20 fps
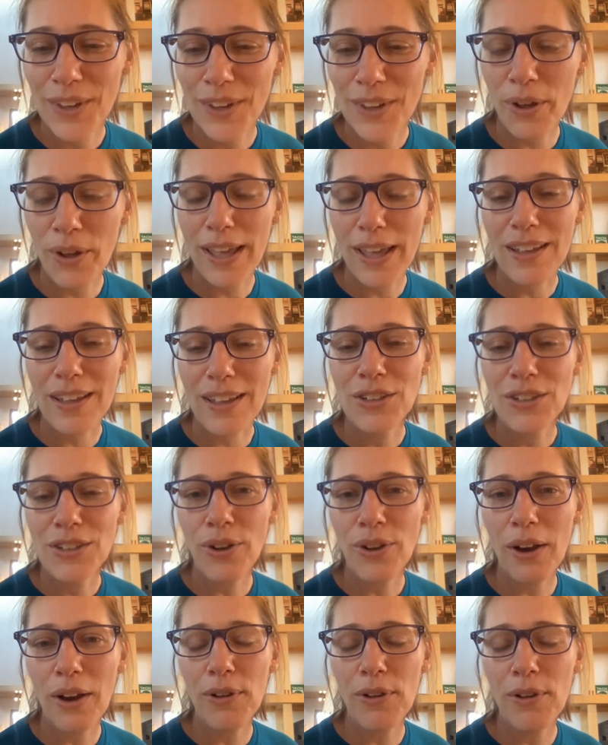Okay,
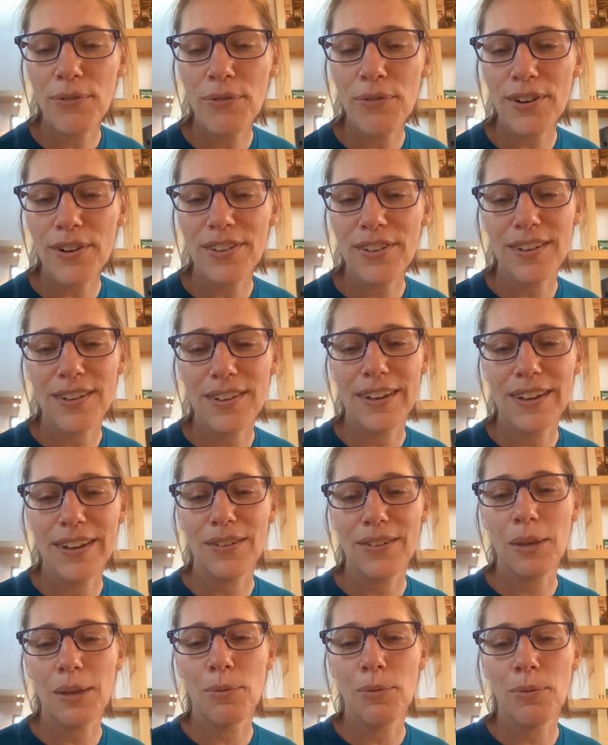try to reverse this
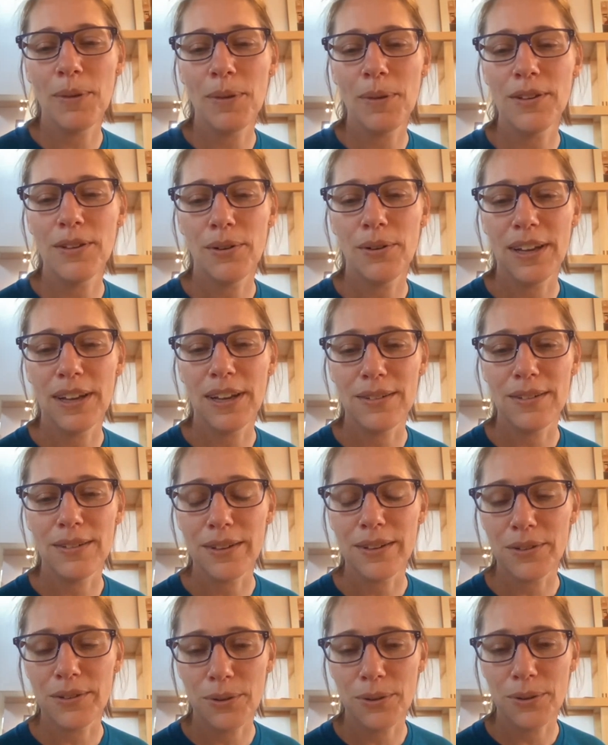now. Keep the big toe
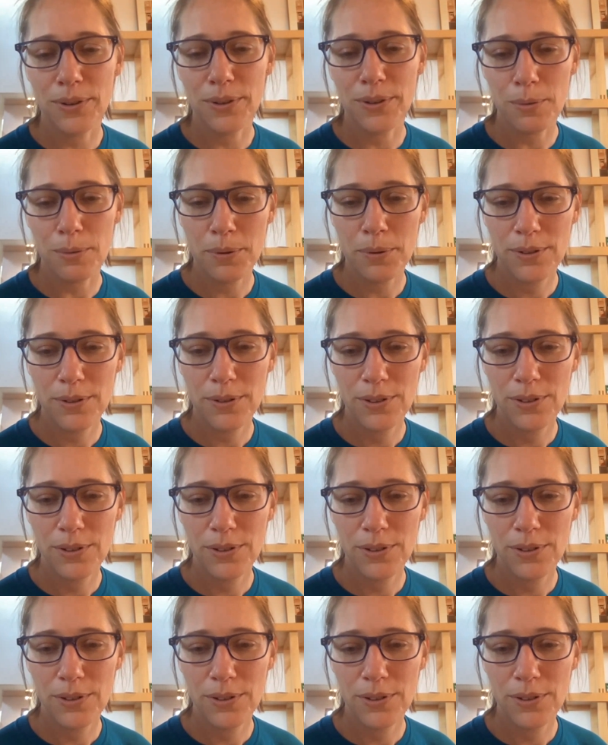down, little toes up.